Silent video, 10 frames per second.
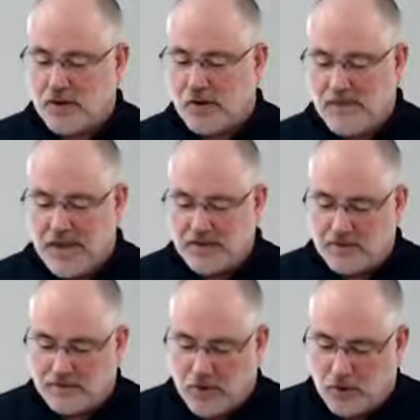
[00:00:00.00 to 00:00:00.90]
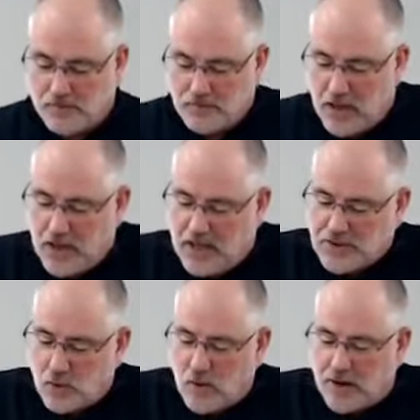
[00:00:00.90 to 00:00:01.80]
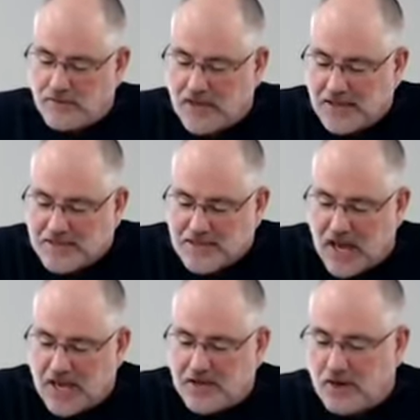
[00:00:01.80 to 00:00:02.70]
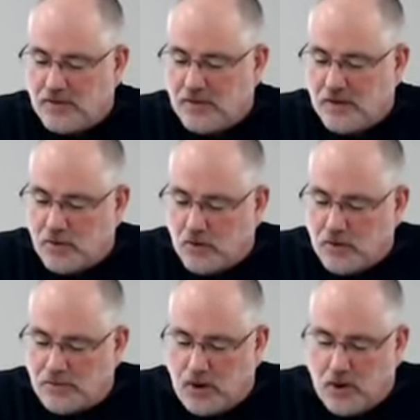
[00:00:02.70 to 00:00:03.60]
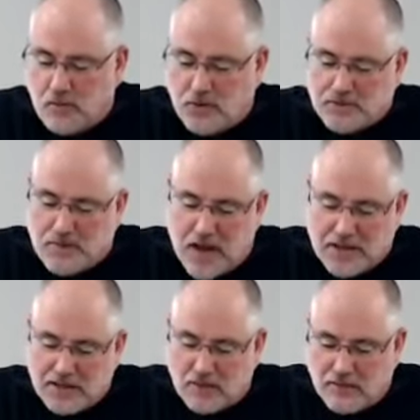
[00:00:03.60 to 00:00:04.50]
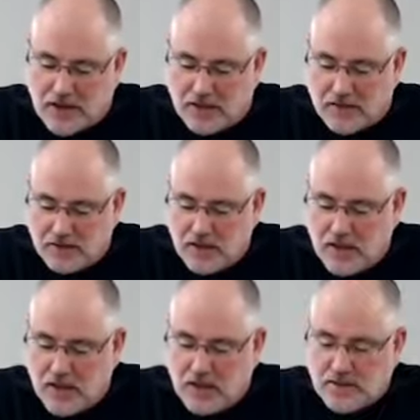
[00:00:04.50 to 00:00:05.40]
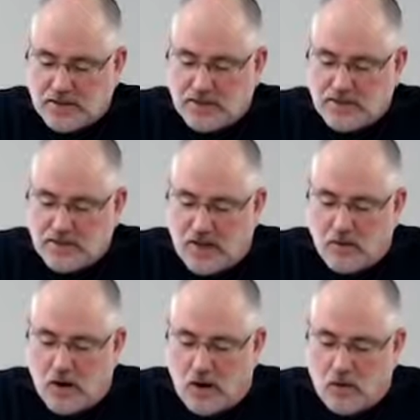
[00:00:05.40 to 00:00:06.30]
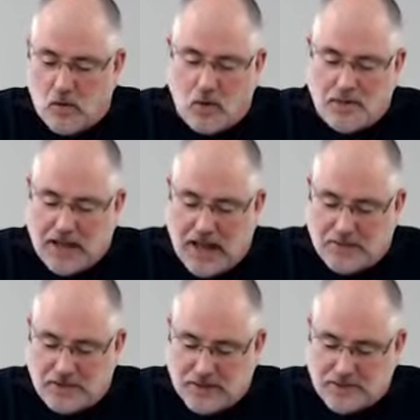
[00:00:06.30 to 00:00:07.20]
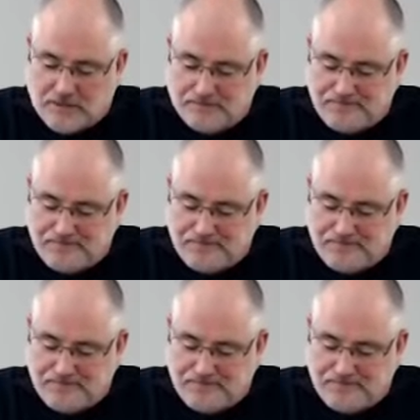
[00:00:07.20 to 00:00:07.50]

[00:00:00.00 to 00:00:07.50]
command of the Pope. And so whatever they decided under the authority of the Pope was binding over England, since they were all Roman Catholics.